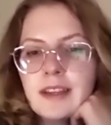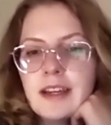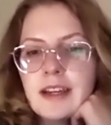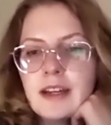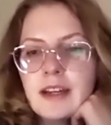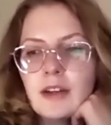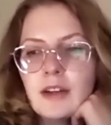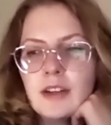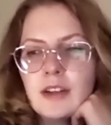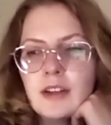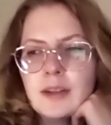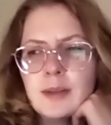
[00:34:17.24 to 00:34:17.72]

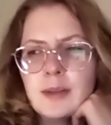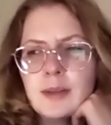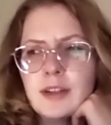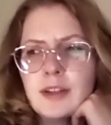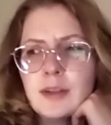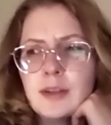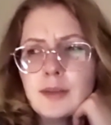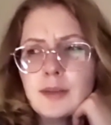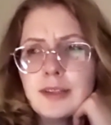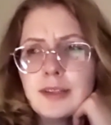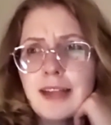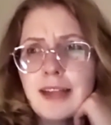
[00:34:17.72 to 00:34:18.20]
and also
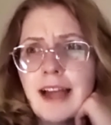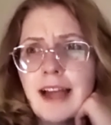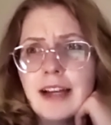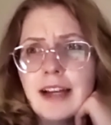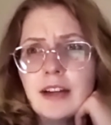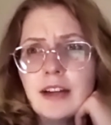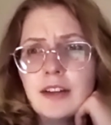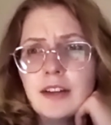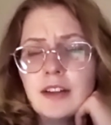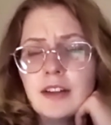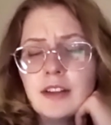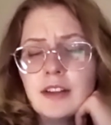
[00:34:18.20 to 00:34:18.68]
because we
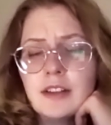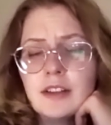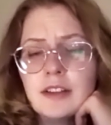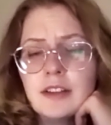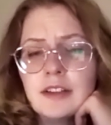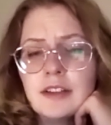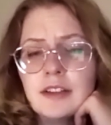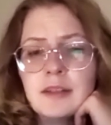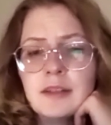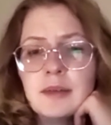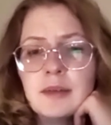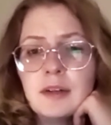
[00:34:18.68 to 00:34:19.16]
lack our
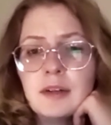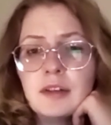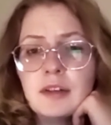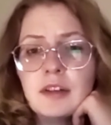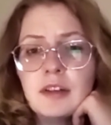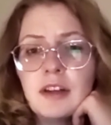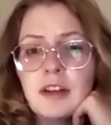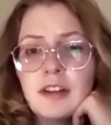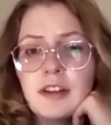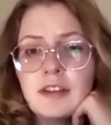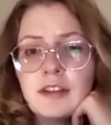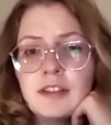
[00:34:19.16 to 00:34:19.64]
communal
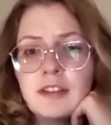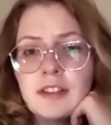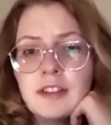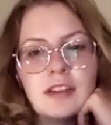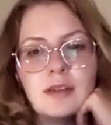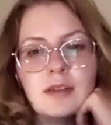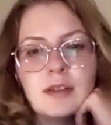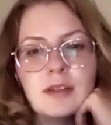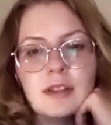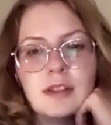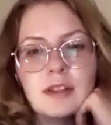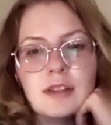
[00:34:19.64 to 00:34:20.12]
love
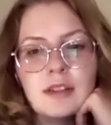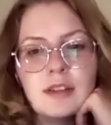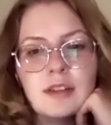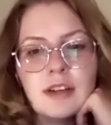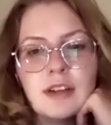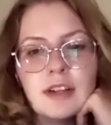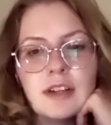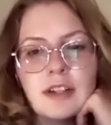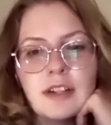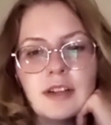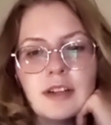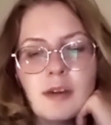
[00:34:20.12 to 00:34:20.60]
so we look
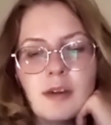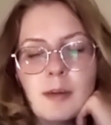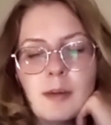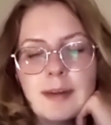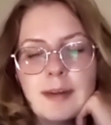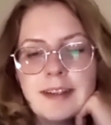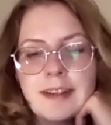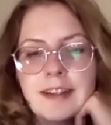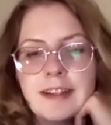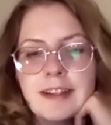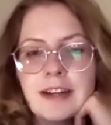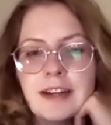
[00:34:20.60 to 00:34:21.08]
for it in a
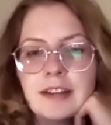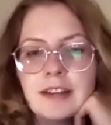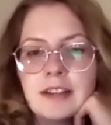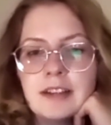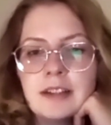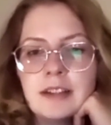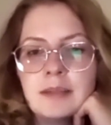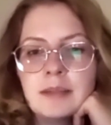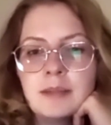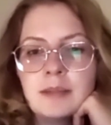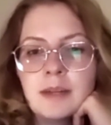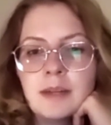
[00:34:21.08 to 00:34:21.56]
romantic
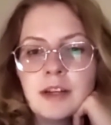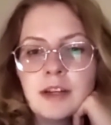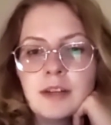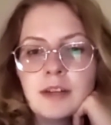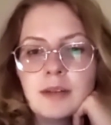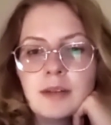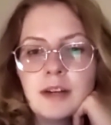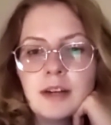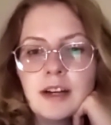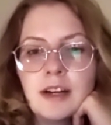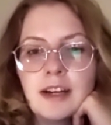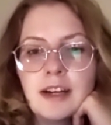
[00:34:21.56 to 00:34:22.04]
outlet
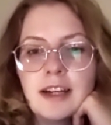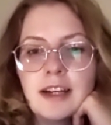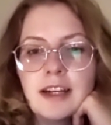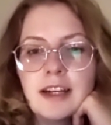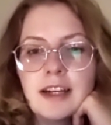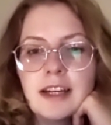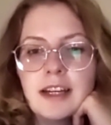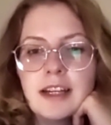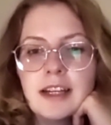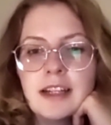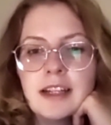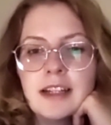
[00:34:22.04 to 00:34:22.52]
because we're not
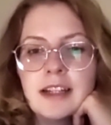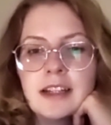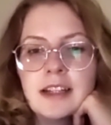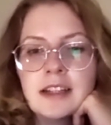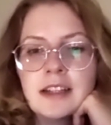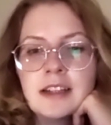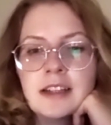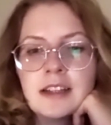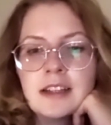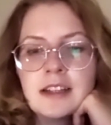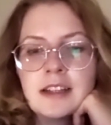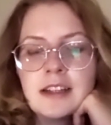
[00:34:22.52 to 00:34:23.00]
getting it
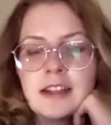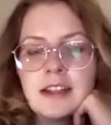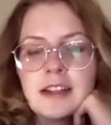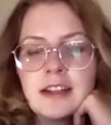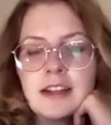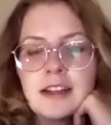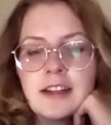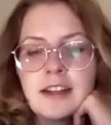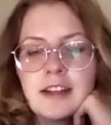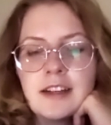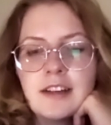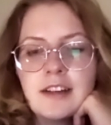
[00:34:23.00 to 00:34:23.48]

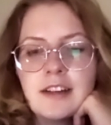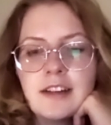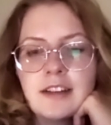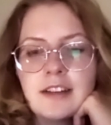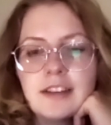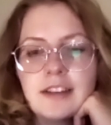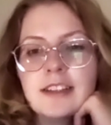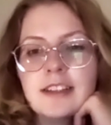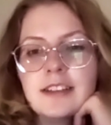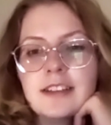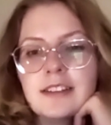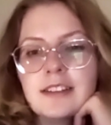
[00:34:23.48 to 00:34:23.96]
in other
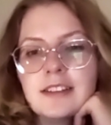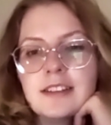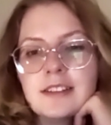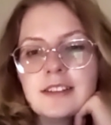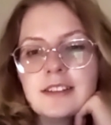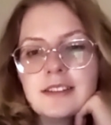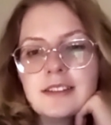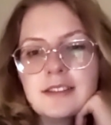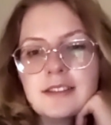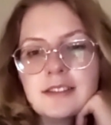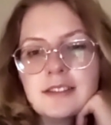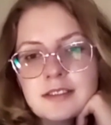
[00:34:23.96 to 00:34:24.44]
outlets
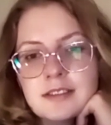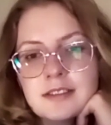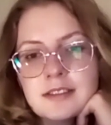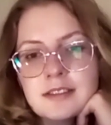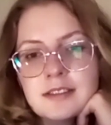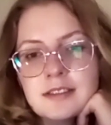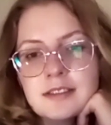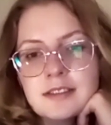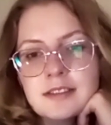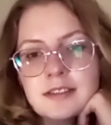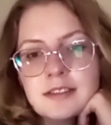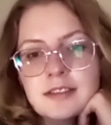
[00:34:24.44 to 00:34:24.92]

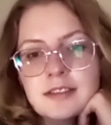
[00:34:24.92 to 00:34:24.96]
i